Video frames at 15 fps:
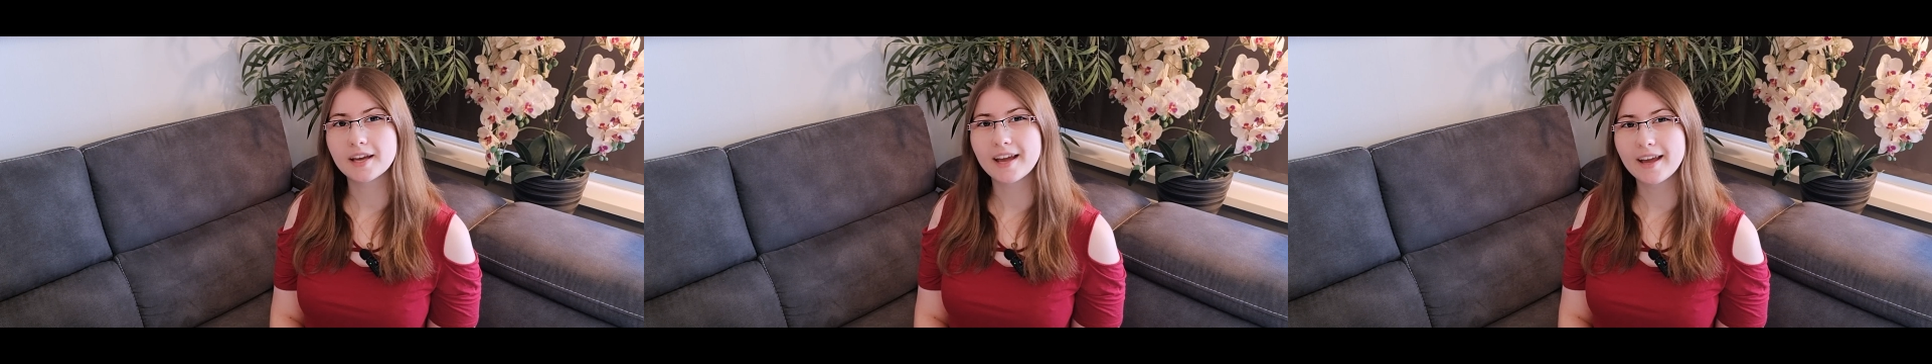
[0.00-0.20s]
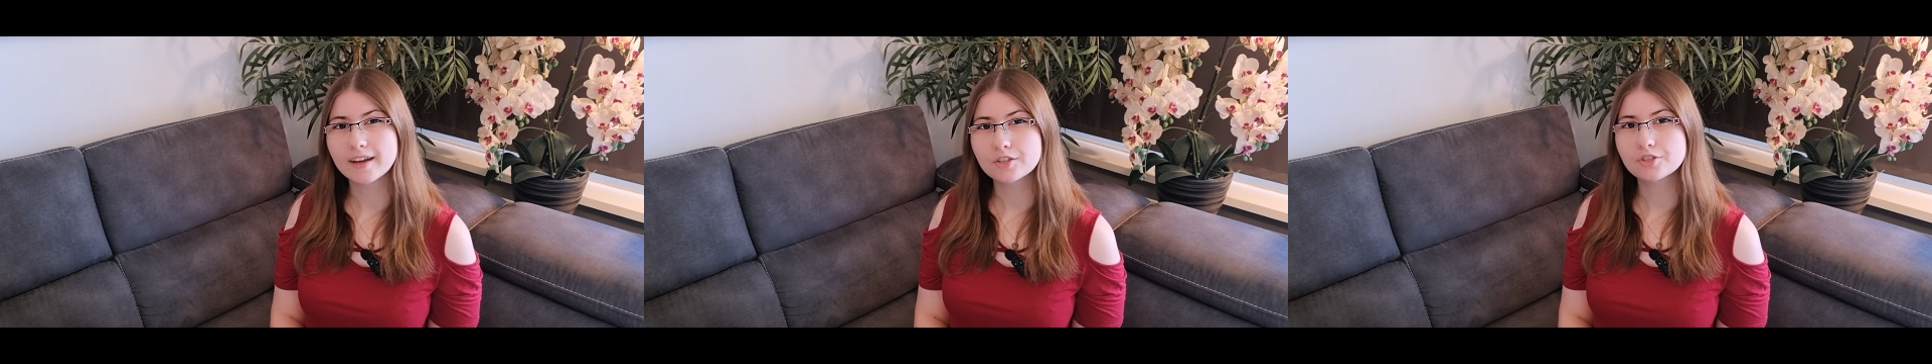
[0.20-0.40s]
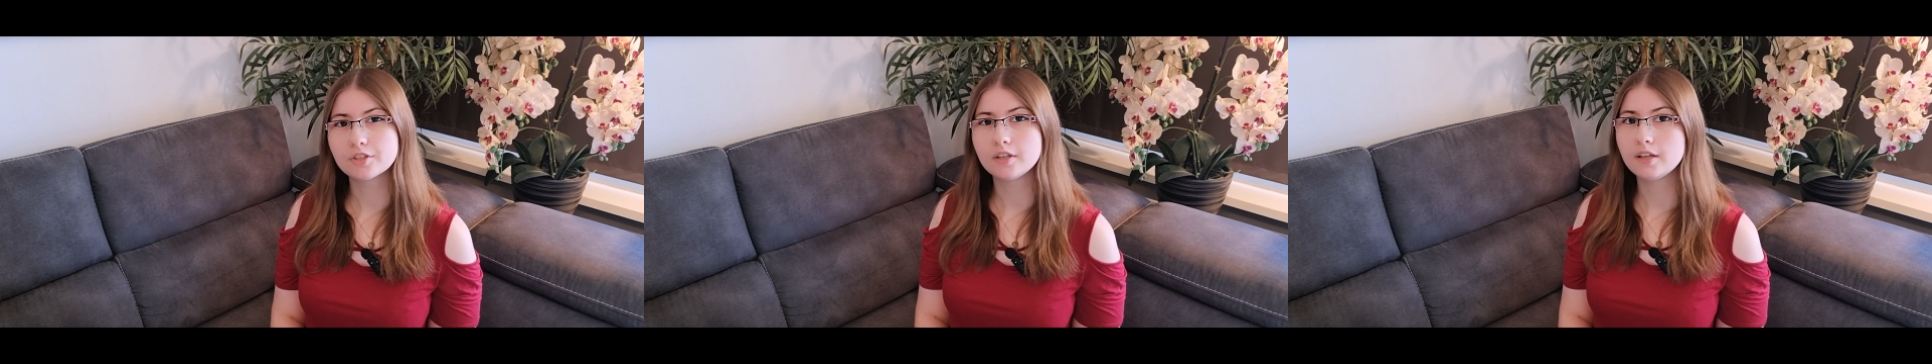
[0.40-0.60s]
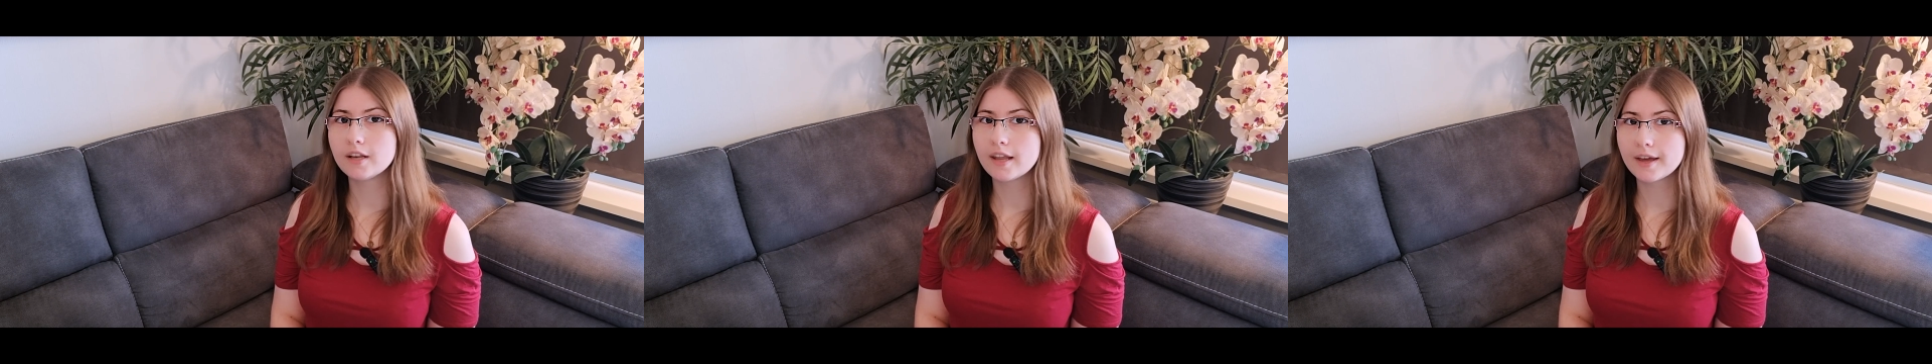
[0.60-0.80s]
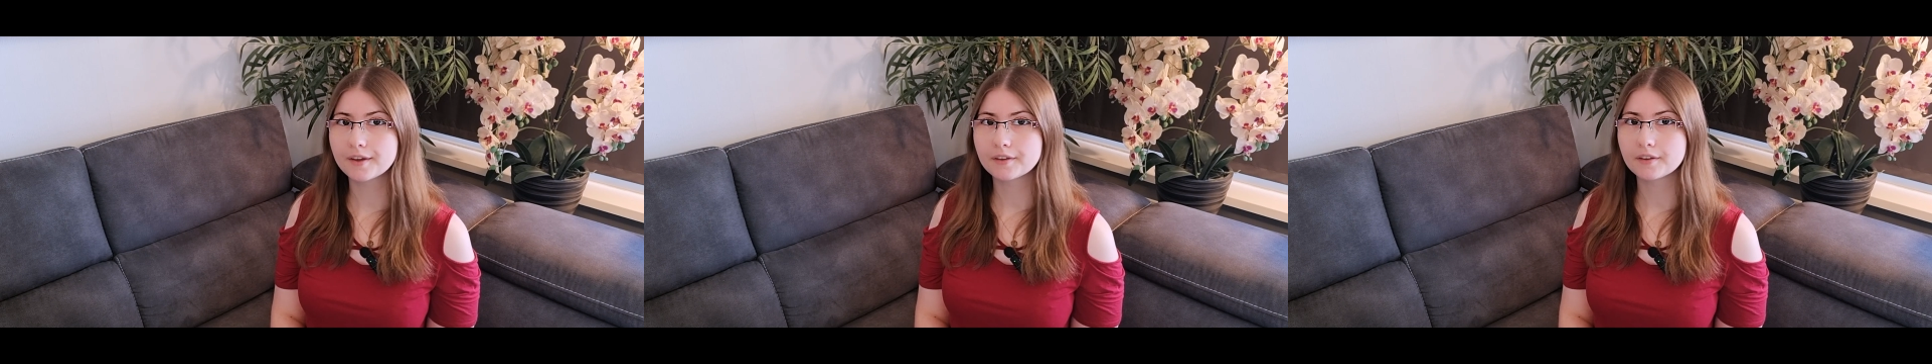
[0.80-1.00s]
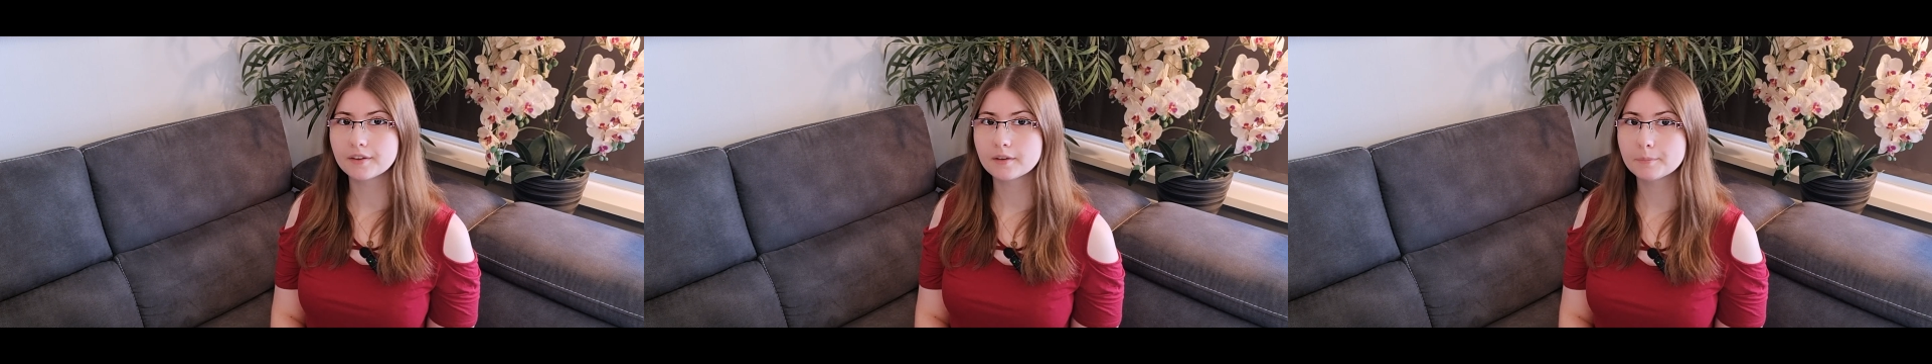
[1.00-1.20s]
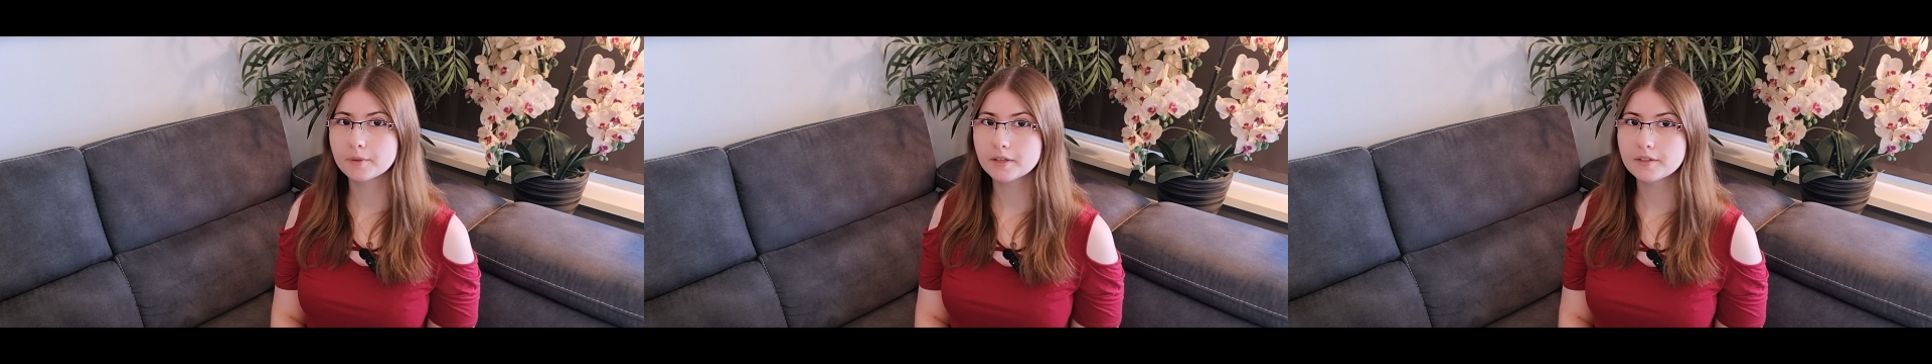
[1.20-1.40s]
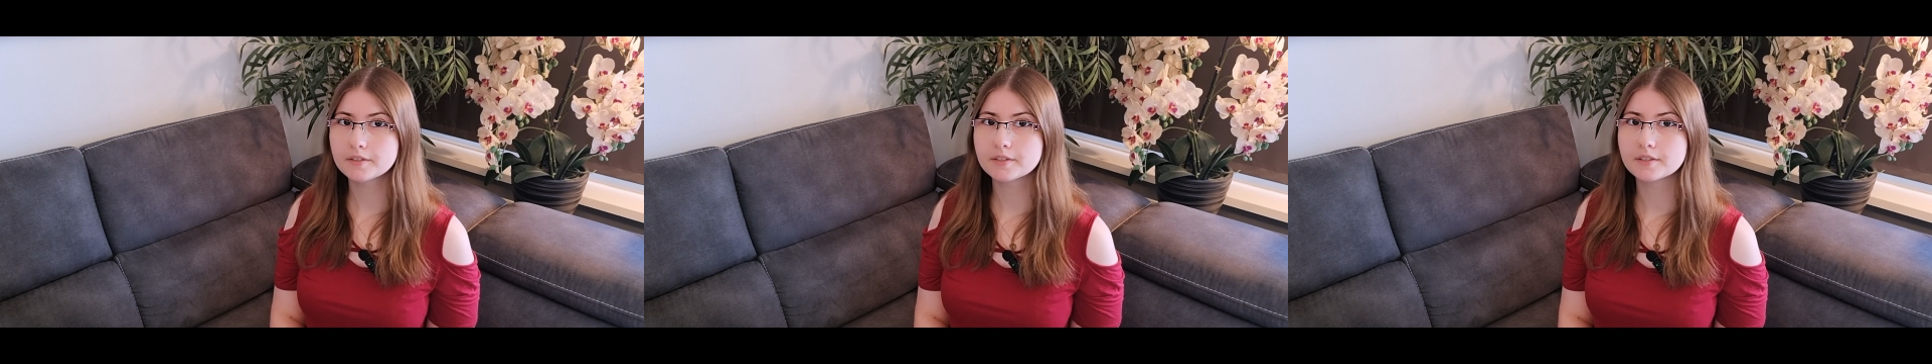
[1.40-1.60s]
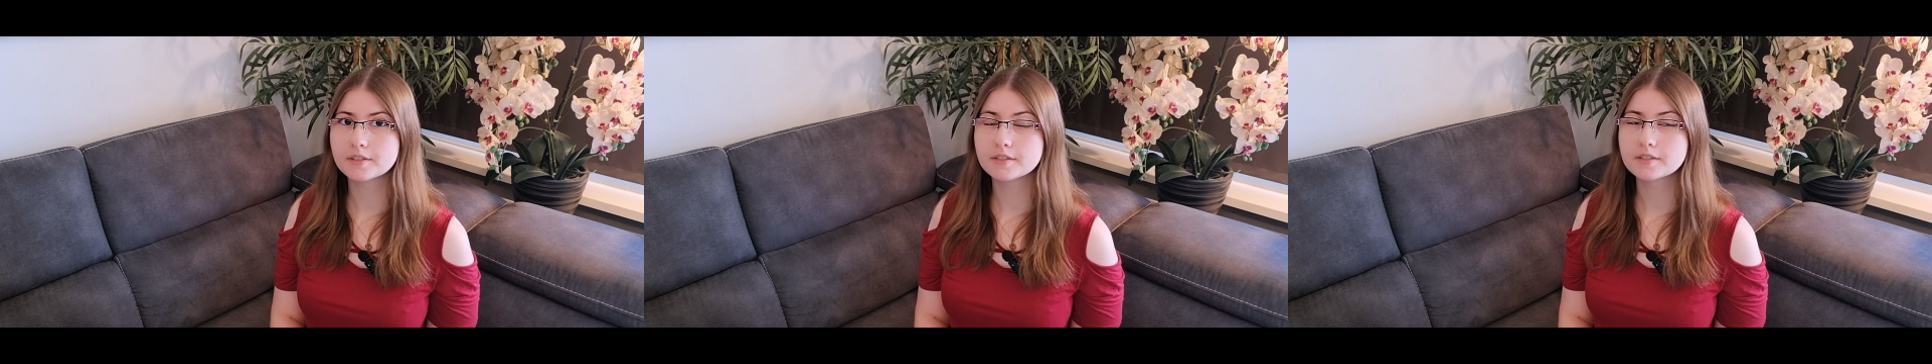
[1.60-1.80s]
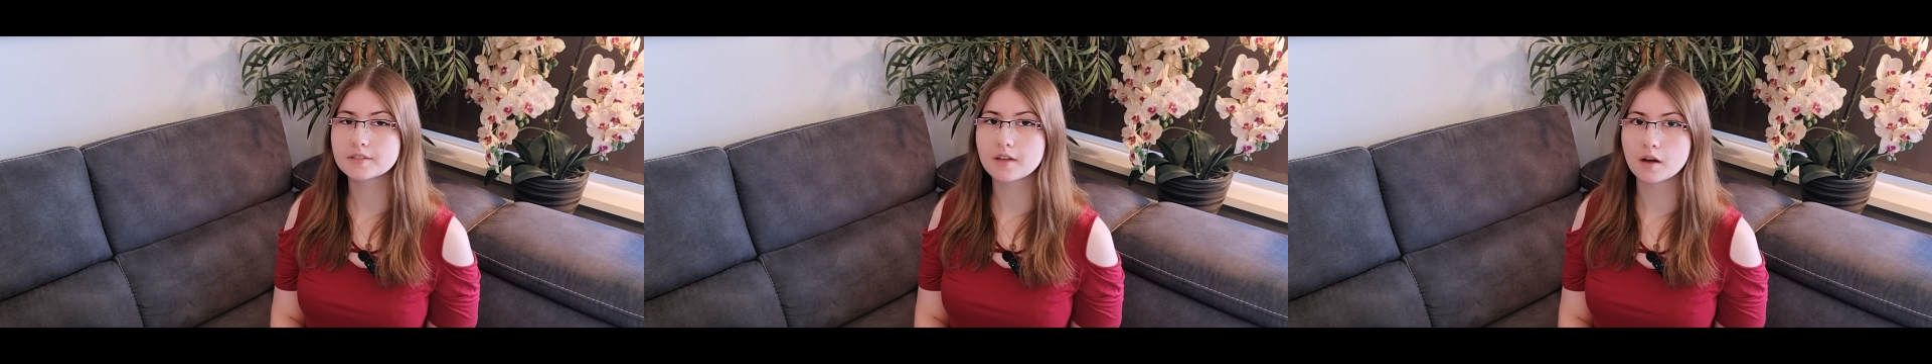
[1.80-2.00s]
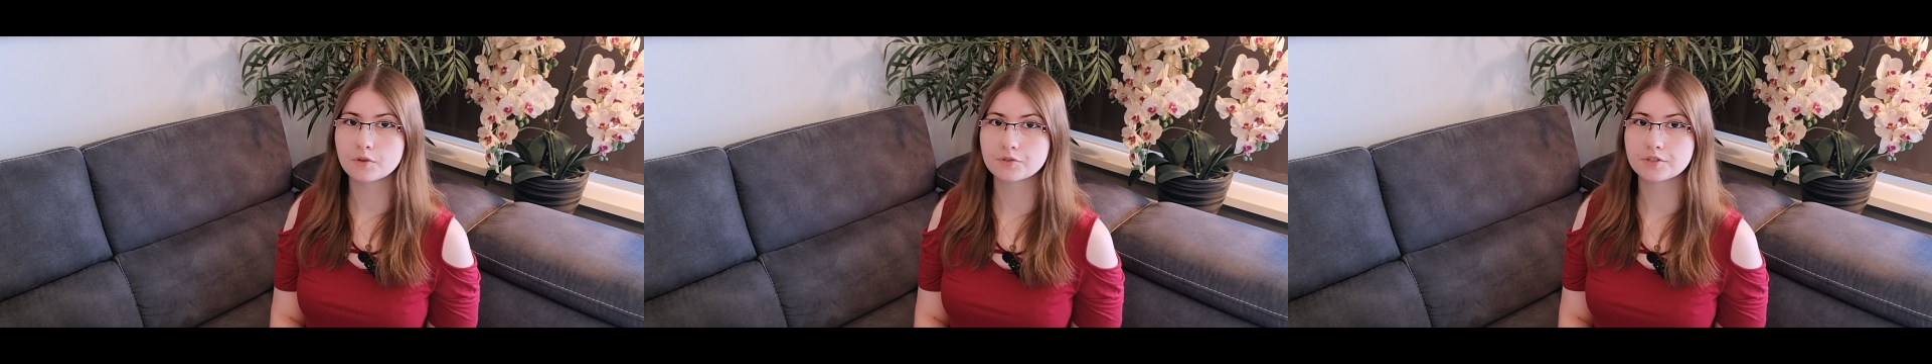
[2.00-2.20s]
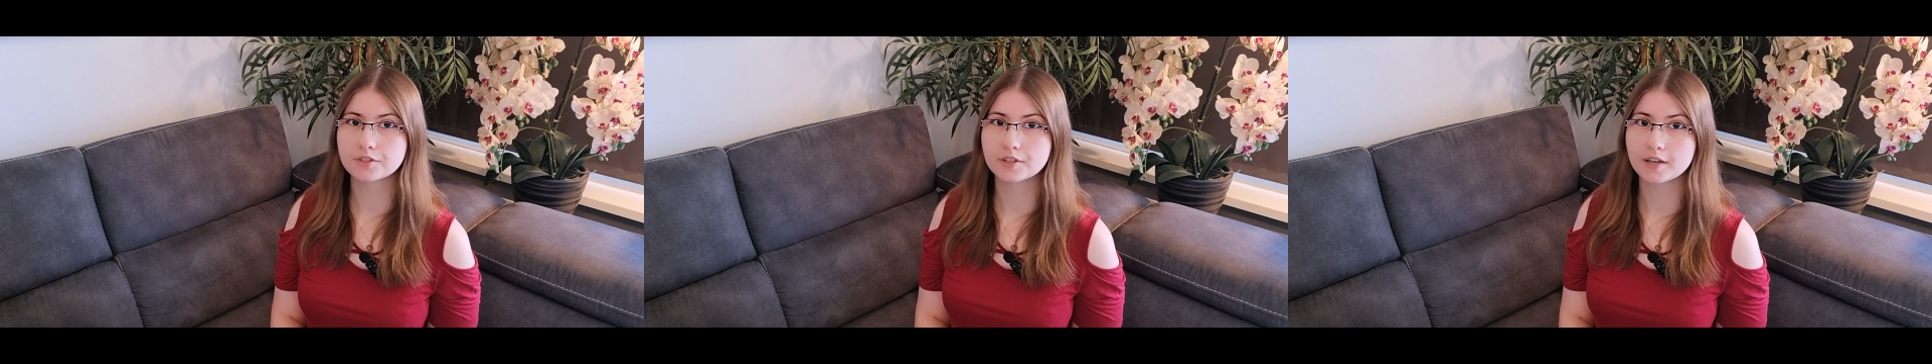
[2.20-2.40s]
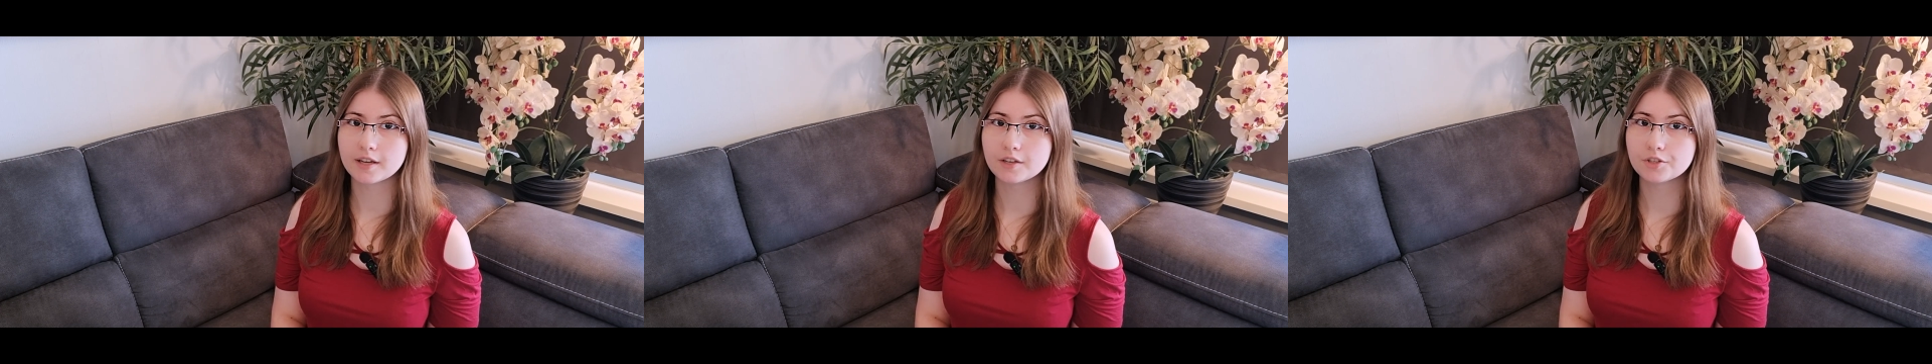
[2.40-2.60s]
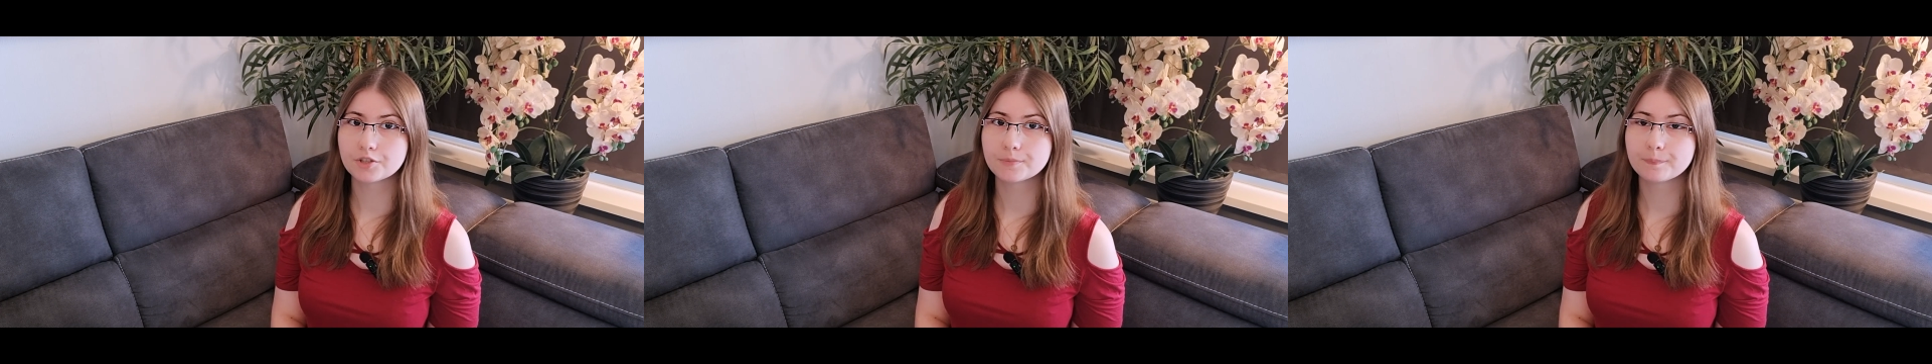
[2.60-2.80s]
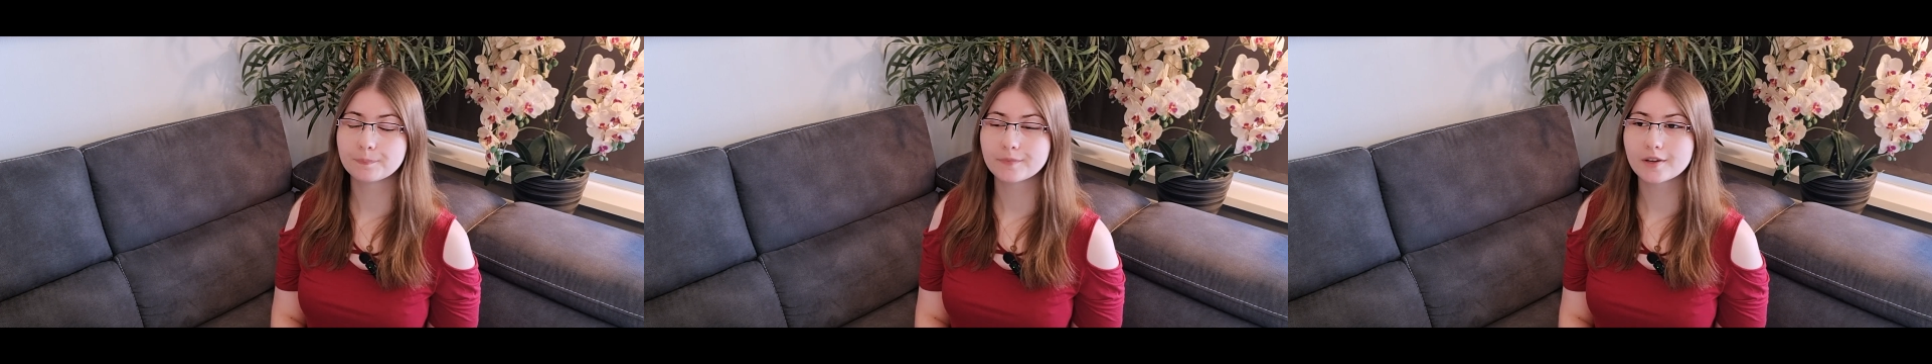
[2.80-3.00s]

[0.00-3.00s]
actually lacking a bit is soundstage.